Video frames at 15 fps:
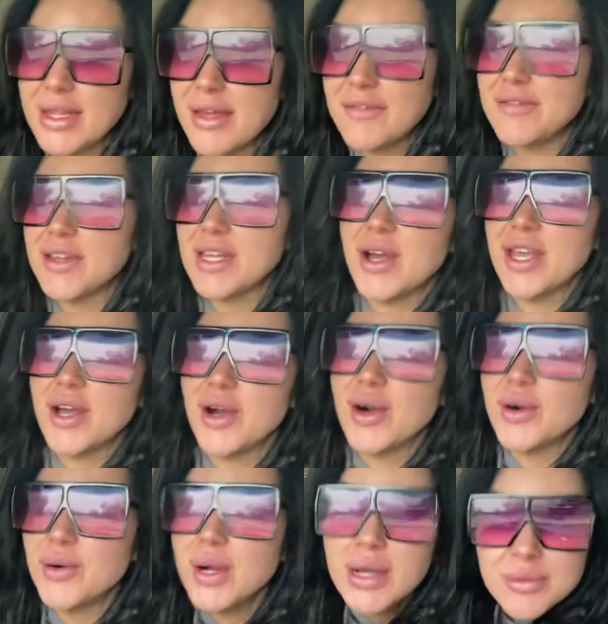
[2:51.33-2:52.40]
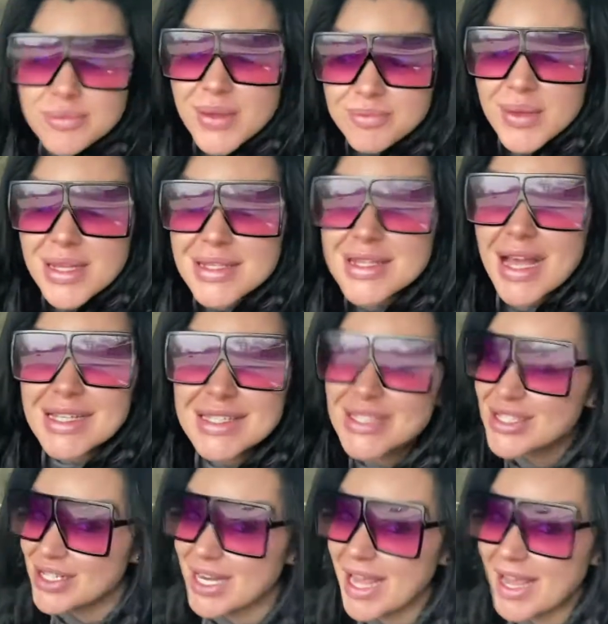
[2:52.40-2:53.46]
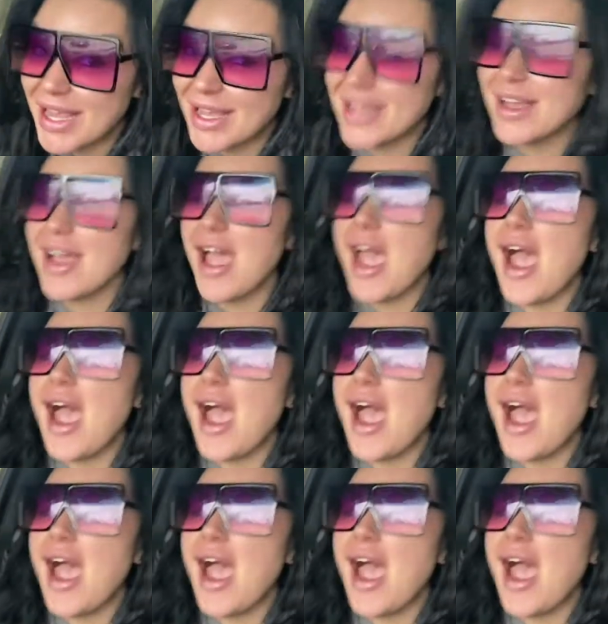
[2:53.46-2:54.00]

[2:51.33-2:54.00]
that video yesterday.